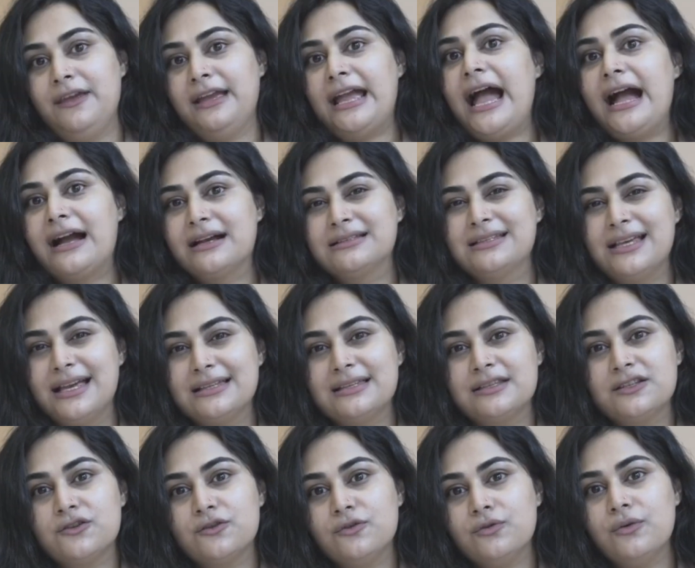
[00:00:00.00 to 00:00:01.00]
think
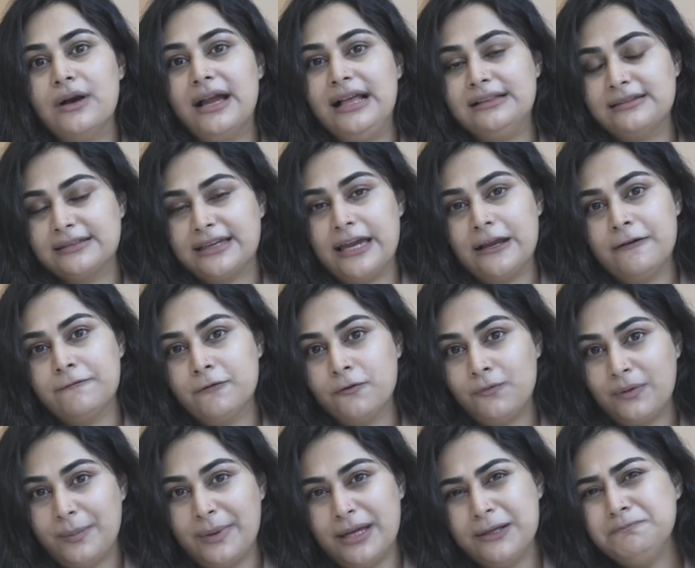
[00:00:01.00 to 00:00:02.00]
access to healthcare for
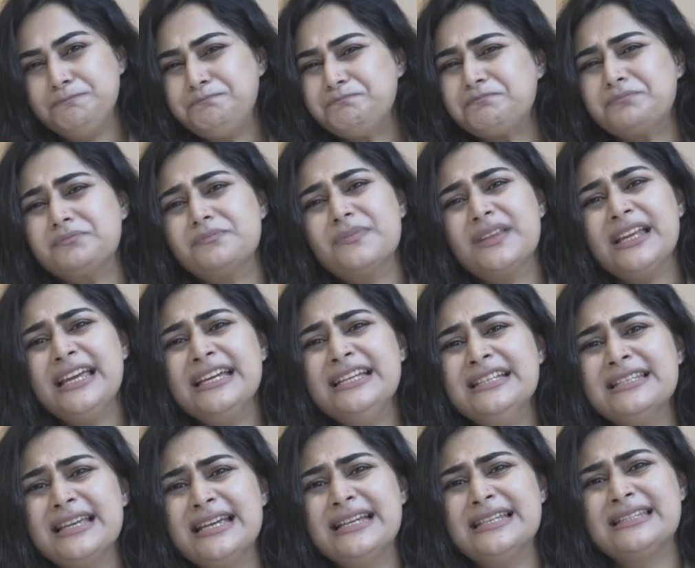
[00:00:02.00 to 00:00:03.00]
women
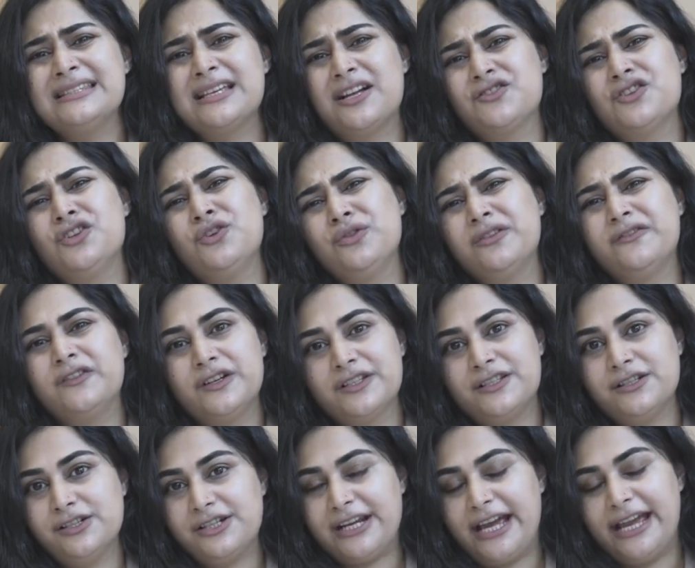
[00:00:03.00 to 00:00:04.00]
is such a universal